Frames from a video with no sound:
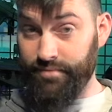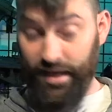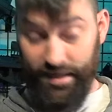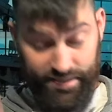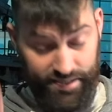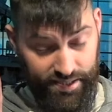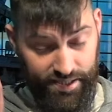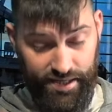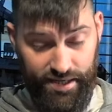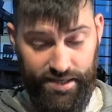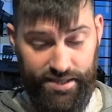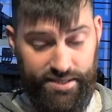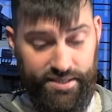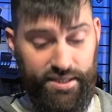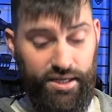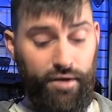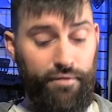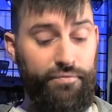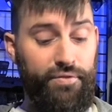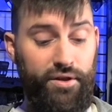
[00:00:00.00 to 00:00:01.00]
That's the gun
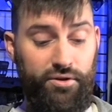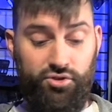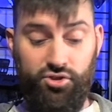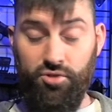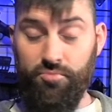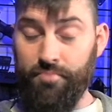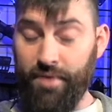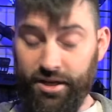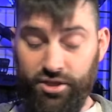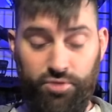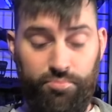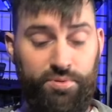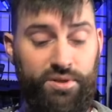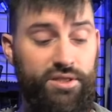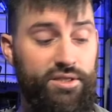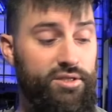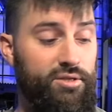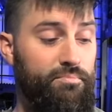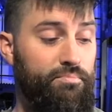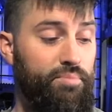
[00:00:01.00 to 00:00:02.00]
itself. Those are the major
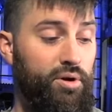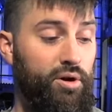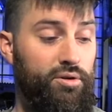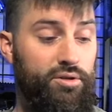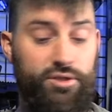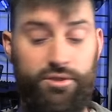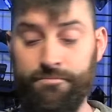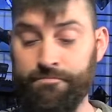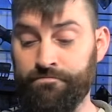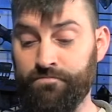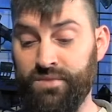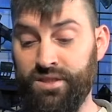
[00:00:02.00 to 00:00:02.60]
pieces and parts.